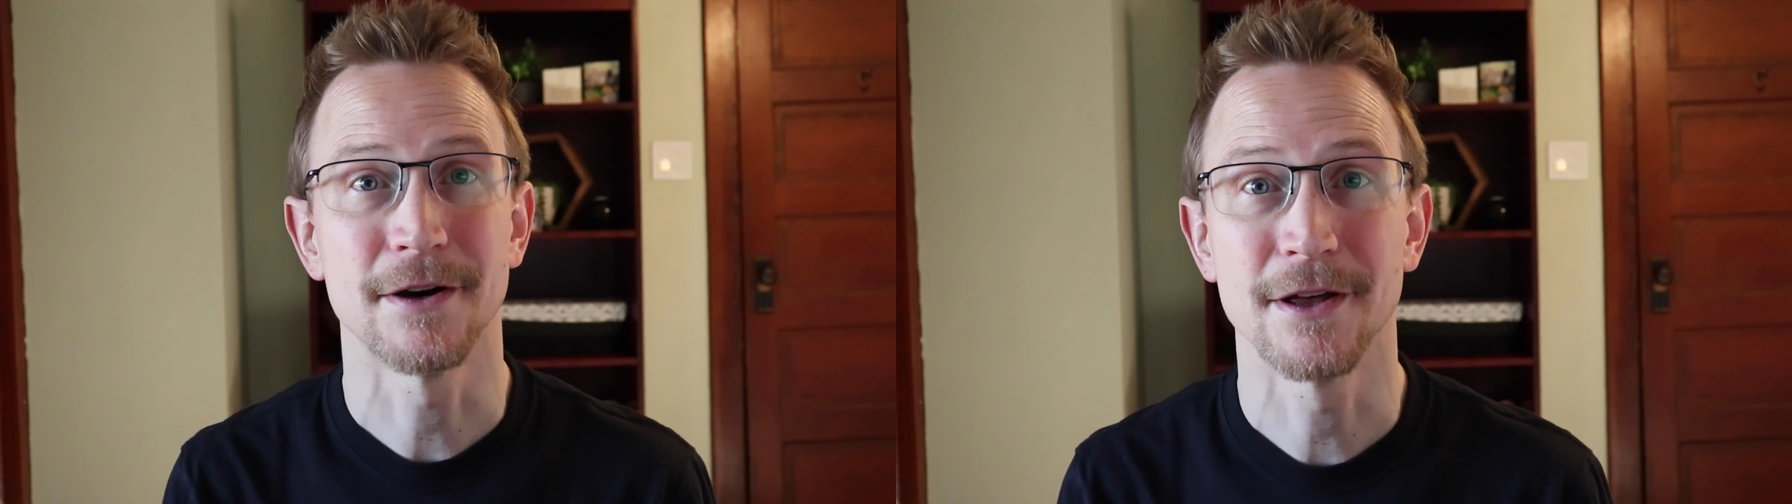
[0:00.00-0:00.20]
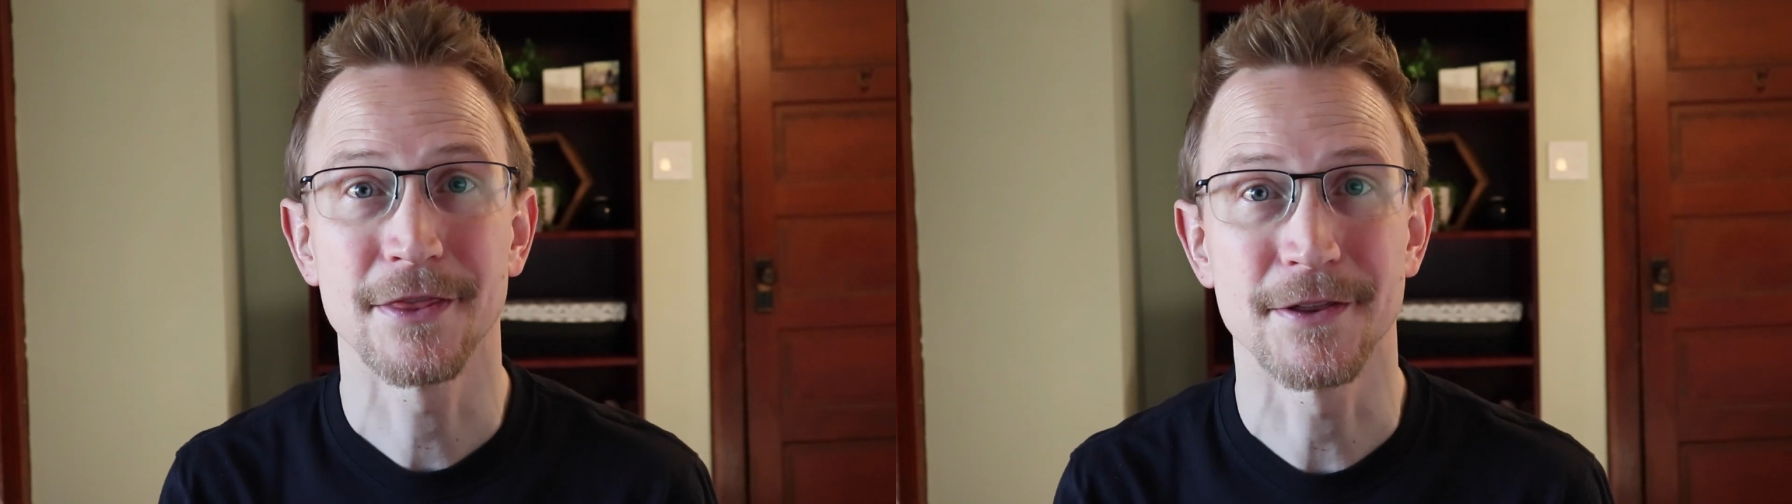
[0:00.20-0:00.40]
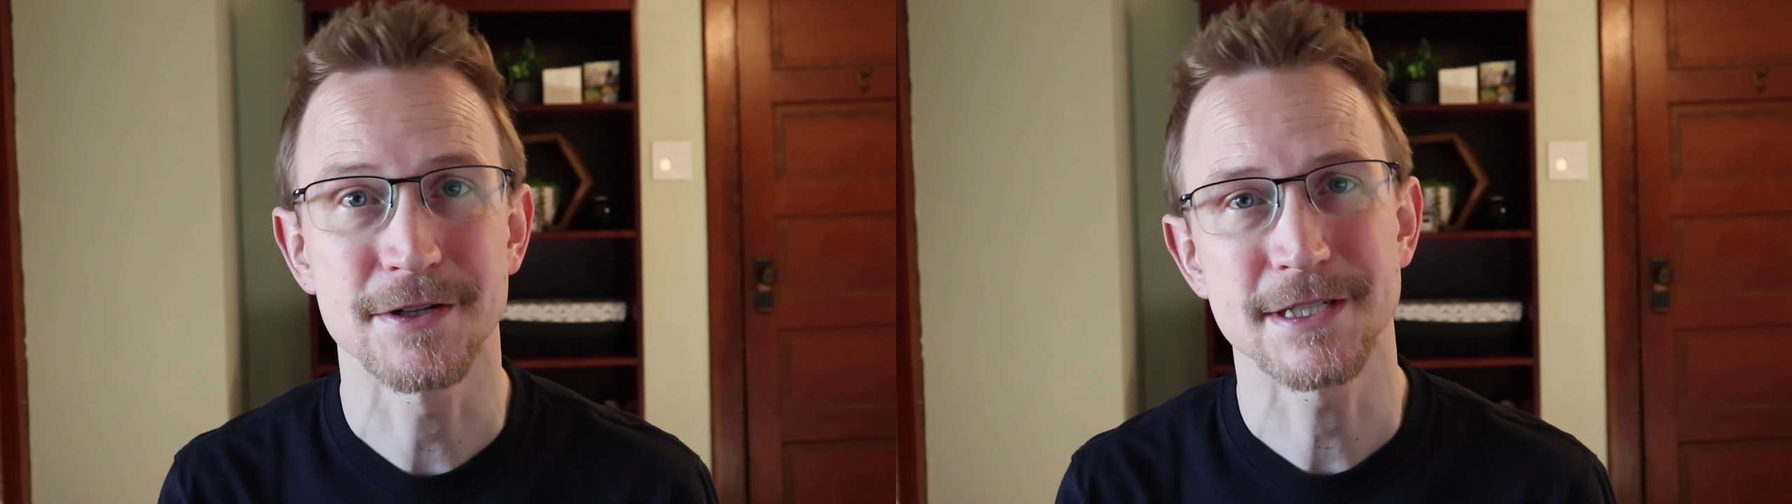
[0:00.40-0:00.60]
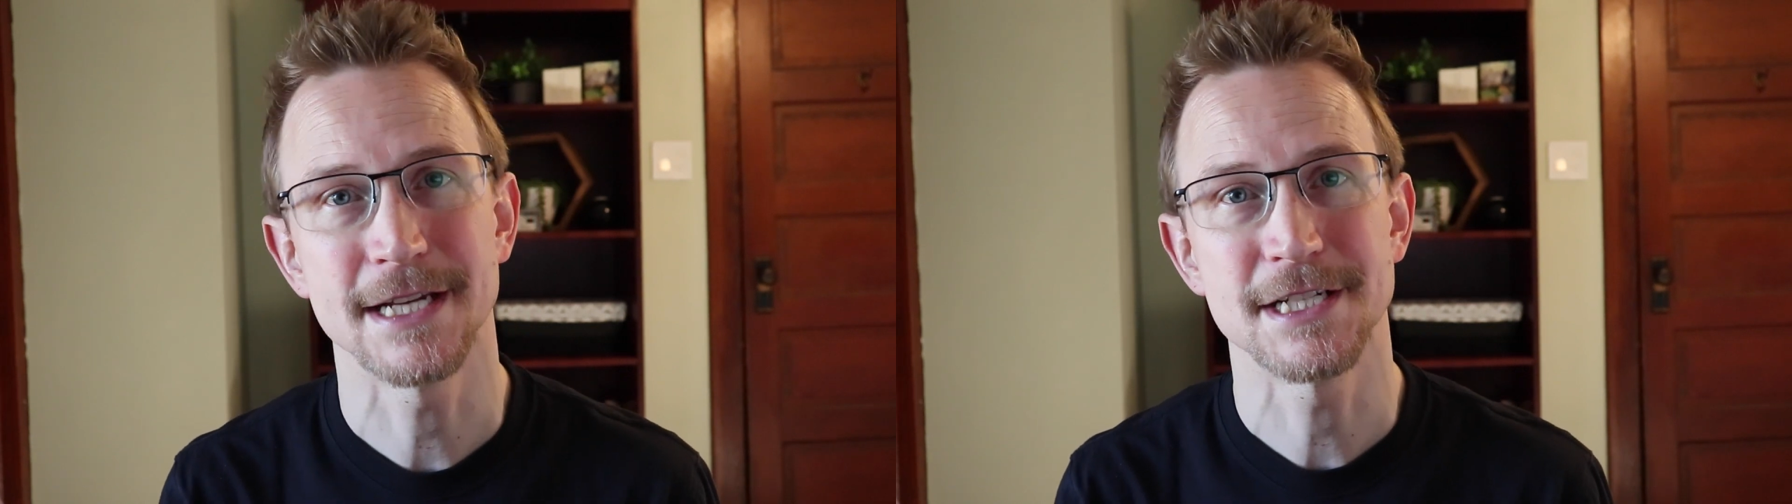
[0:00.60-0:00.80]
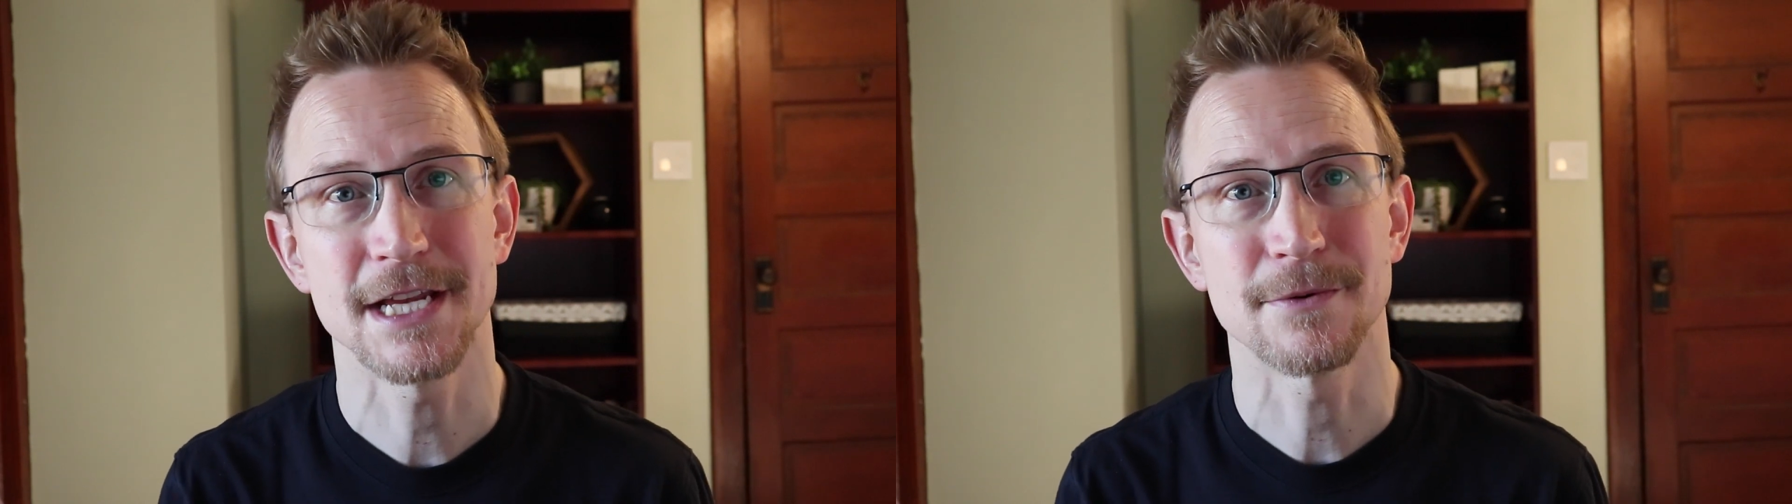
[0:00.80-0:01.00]
on
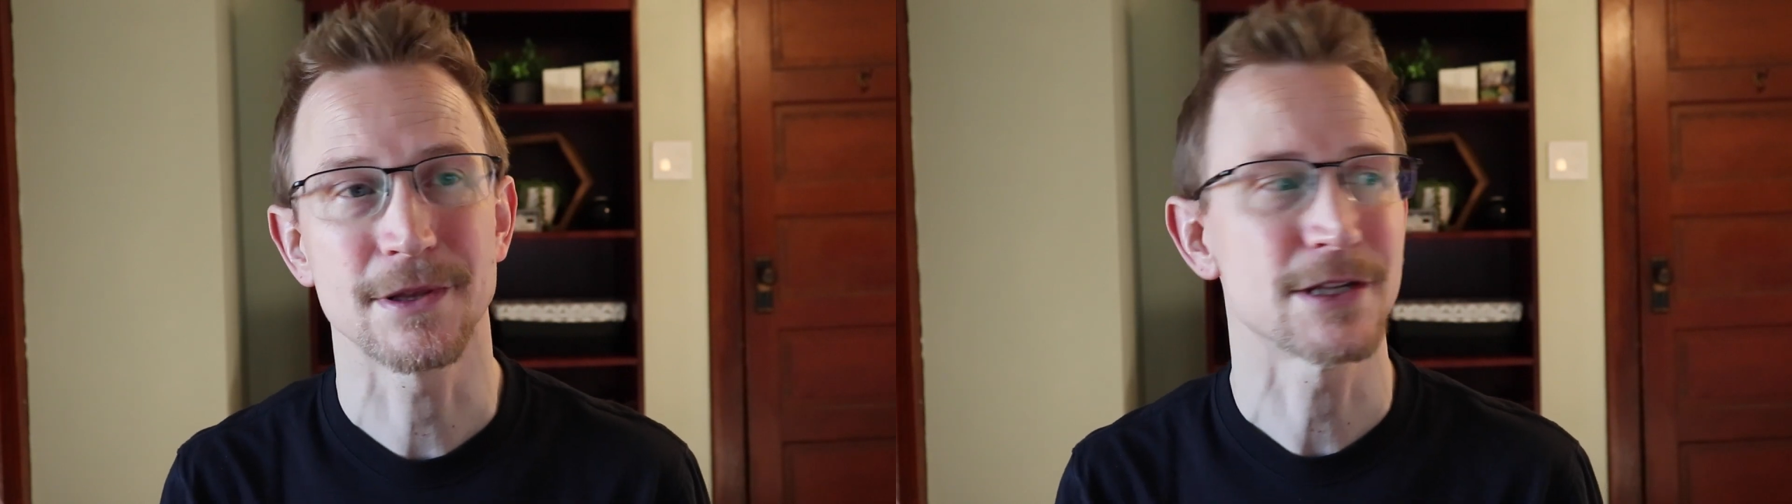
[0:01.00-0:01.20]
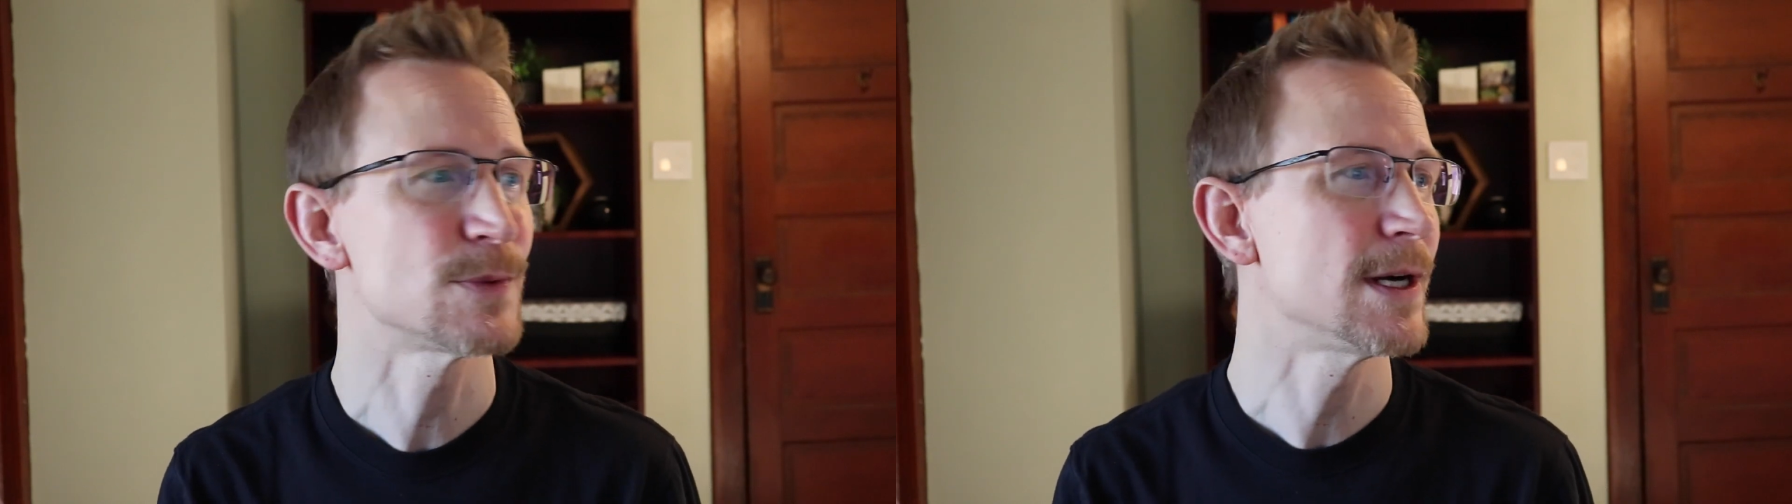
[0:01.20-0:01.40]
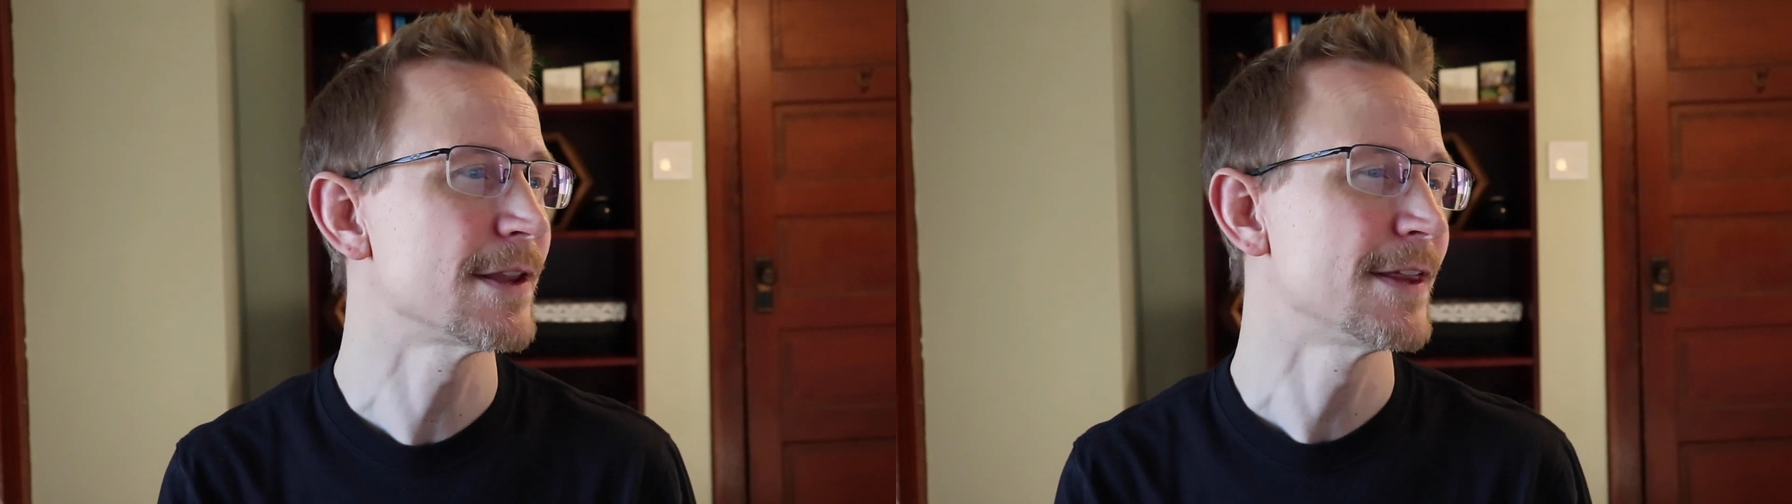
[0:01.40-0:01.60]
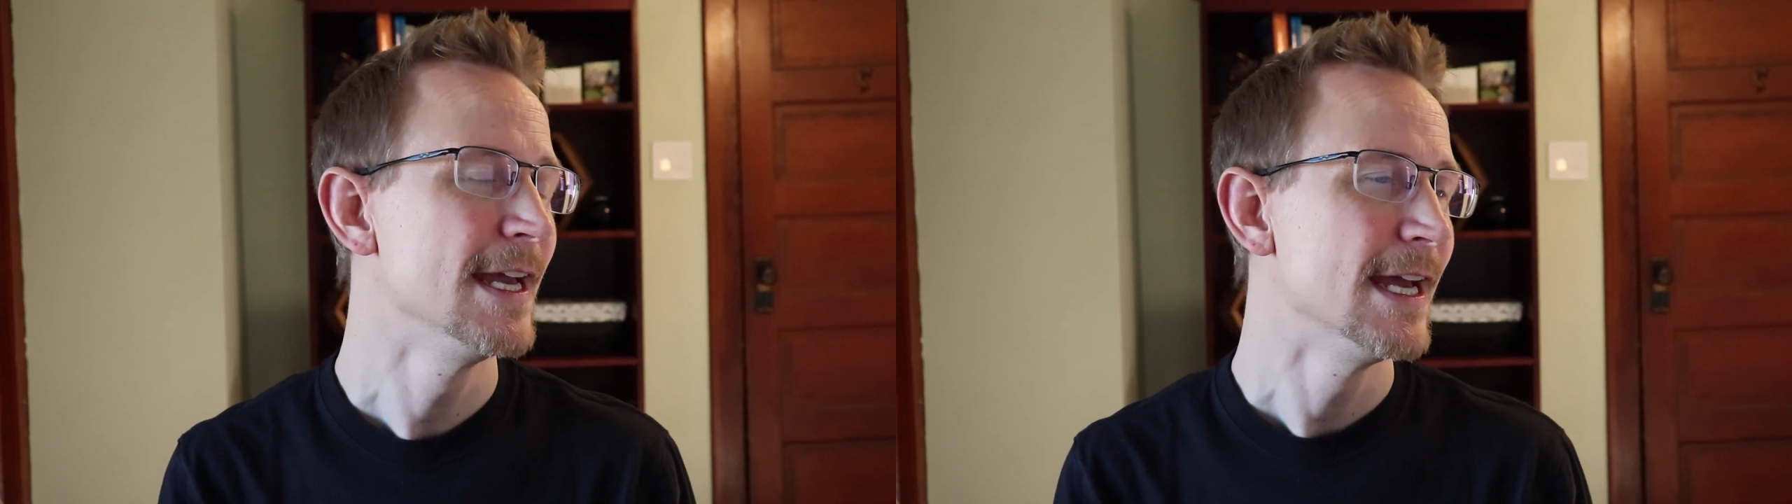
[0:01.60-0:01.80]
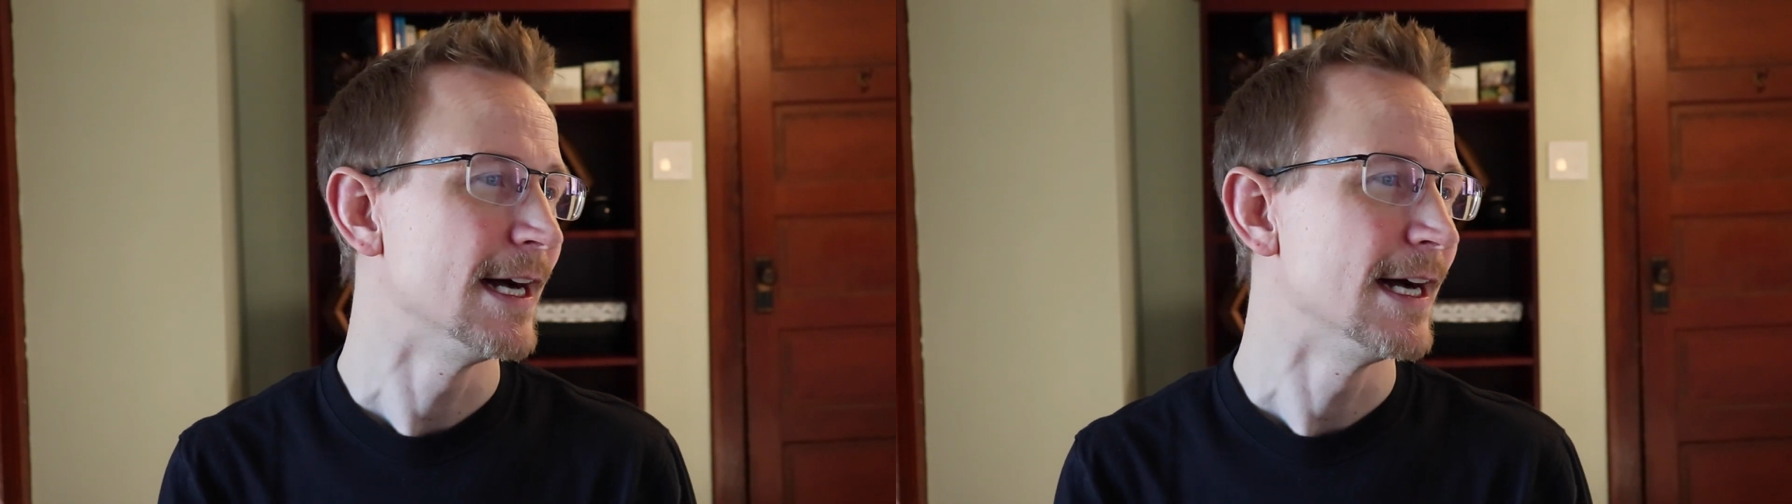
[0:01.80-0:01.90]
Thursday, January the twelfth.